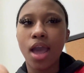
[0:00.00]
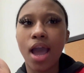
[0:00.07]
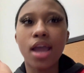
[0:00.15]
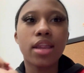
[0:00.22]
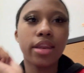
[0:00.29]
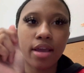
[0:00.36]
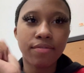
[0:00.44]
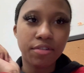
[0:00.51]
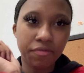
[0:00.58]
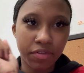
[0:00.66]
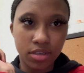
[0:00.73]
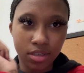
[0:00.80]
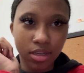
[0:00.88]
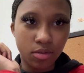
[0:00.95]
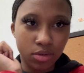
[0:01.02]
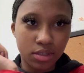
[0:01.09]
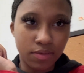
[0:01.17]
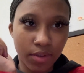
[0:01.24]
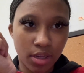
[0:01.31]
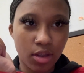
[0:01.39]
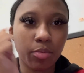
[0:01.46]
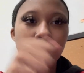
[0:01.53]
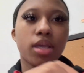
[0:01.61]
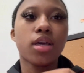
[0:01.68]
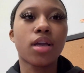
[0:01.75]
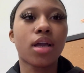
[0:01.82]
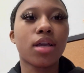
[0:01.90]
I never finished out this video
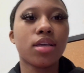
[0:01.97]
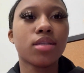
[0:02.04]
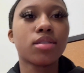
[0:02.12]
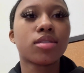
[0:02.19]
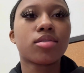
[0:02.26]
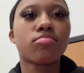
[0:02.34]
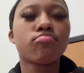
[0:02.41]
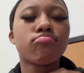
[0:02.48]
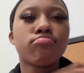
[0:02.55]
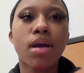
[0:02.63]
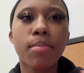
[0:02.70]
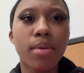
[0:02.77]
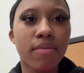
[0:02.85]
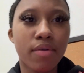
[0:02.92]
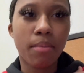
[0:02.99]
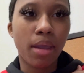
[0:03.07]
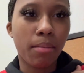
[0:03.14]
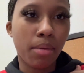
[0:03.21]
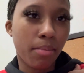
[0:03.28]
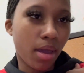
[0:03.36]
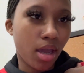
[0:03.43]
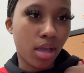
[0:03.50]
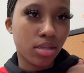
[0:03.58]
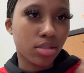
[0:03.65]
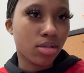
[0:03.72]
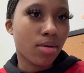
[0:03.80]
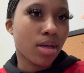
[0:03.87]
because my mother made me mad,
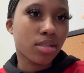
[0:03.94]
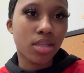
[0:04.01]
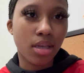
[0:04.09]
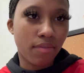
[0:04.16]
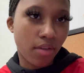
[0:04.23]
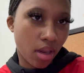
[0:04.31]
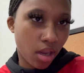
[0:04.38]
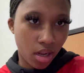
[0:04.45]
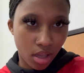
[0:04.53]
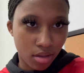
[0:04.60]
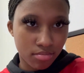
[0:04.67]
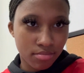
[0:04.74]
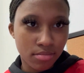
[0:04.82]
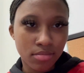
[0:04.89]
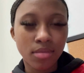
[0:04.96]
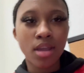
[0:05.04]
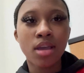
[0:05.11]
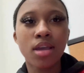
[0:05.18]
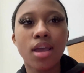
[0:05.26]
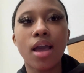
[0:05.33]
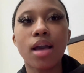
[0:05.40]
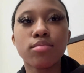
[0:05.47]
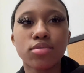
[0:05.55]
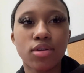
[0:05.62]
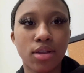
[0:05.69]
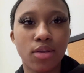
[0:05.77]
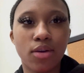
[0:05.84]
so I said forget it. I'm
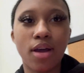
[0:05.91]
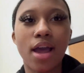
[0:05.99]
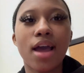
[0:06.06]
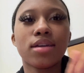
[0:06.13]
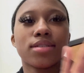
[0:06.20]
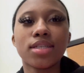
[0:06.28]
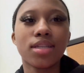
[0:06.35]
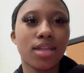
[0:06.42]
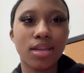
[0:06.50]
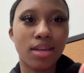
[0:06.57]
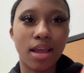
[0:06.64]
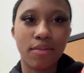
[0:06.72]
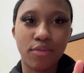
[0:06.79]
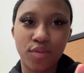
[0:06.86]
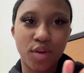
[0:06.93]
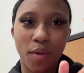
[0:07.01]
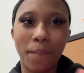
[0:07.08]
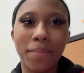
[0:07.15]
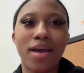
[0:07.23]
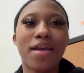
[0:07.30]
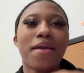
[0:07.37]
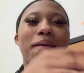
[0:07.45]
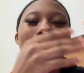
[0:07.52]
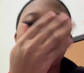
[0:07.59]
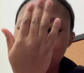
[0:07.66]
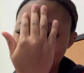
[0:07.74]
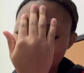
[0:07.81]
sorry y'all, I shouldn't have did that for real,
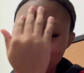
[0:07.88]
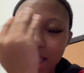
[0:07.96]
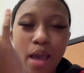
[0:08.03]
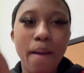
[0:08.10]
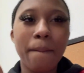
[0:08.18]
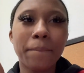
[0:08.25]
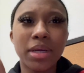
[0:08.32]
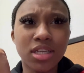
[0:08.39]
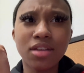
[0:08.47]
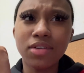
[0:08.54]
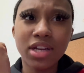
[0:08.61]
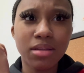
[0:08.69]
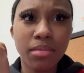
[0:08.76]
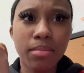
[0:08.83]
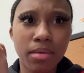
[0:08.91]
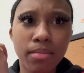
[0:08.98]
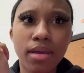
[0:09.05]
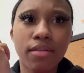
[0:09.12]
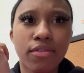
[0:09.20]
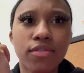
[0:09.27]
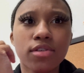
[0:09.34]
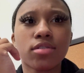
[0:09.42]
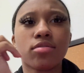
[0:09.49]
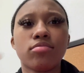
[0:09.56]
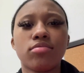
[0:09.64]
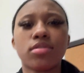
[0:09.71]
but she really made me mad for real.